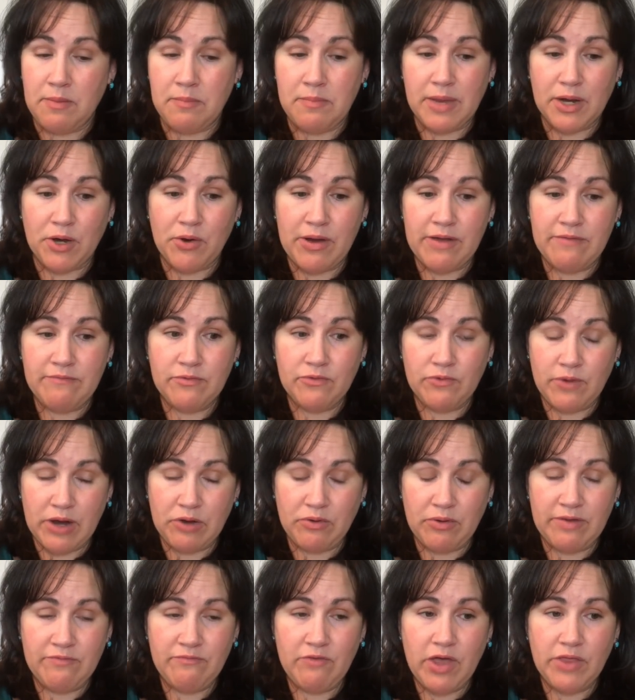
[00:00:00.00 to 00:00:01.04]
my
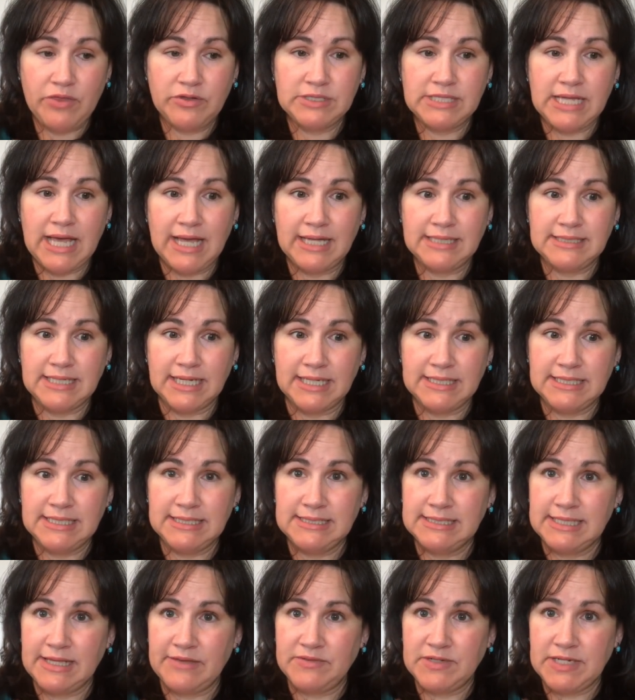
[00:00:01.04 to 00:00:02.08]
great-grandfather died in
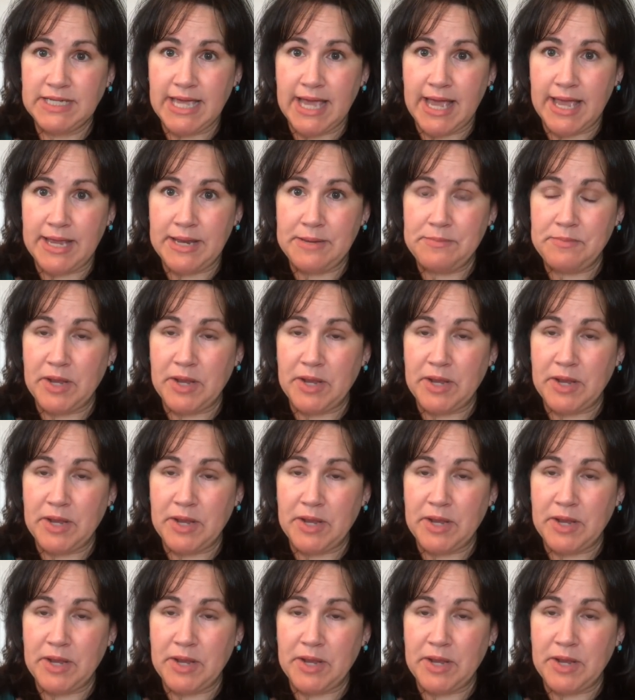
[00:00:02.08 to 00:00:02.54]
1978.